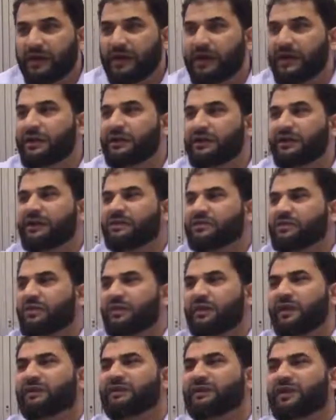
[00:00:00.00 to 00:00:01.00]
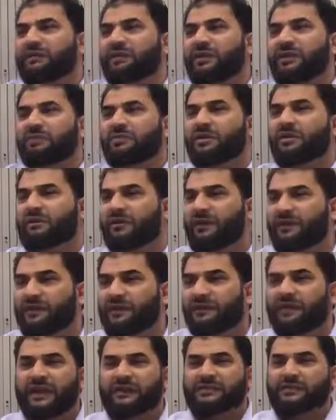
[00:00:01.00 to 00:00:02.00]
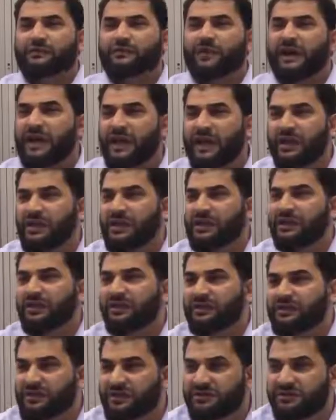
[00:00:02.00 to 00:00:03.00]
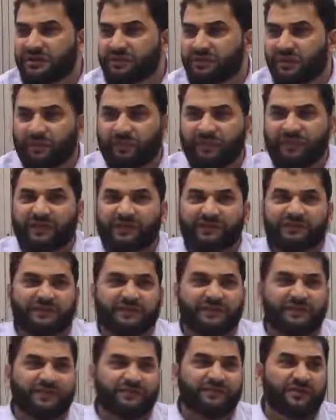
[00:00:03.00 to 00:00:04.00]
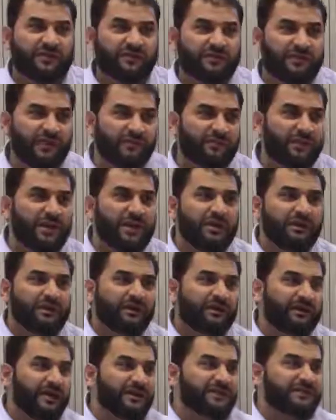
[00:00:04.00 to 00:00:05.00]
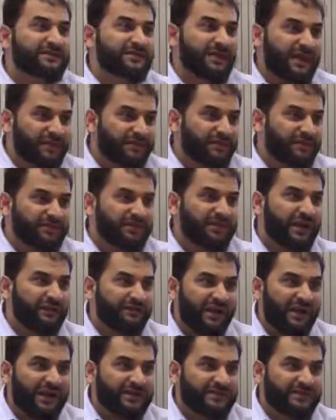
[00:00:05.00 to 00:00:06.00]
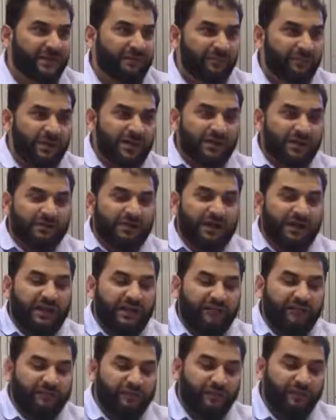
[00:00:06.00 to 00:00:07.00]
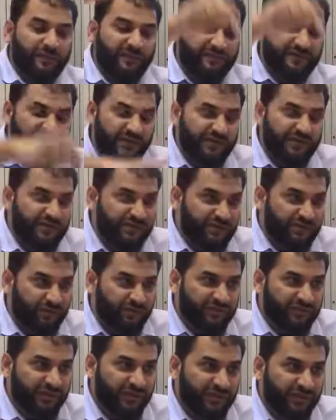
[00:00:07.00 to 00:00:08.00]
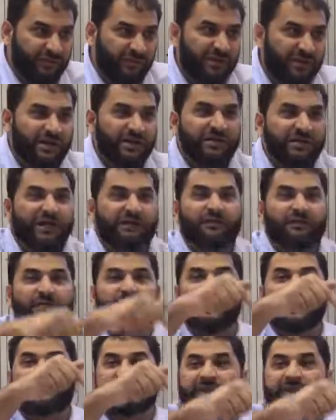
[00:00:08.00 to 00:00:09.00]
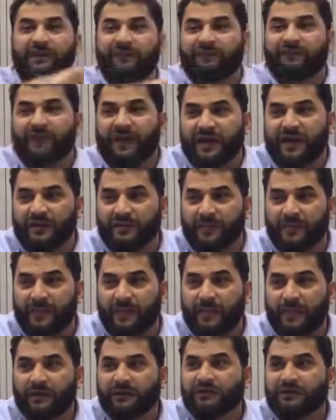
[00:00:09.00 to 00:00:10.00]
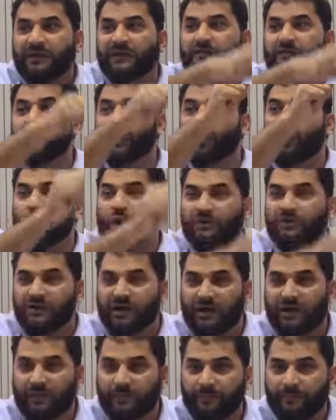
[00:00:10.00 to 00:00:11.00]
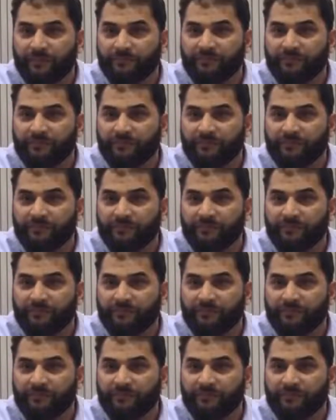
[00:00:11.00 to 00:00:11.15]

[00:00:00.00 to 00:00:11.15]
And historians give a number of reasons as to why Richard did not besiege the city of Jerusalem. His generals advised him that if you besiege Jerusalem, there will be a tough fight. There is no water.